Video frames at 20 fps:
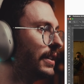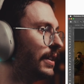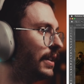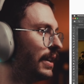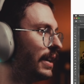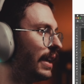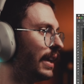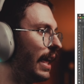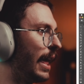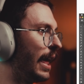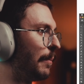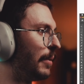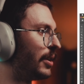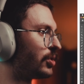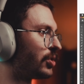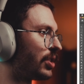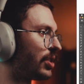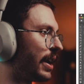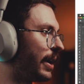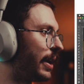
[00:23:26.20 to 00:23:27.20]
image
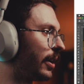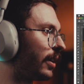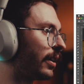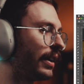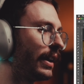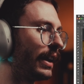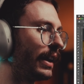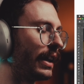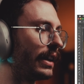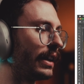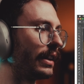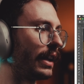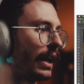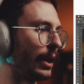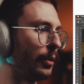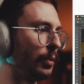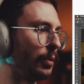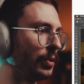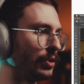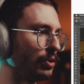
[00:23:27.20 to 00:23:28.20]
there, and I
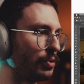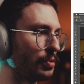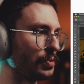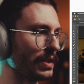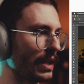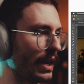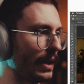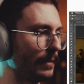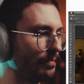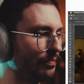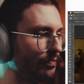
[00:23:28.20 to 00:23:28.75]
will use that.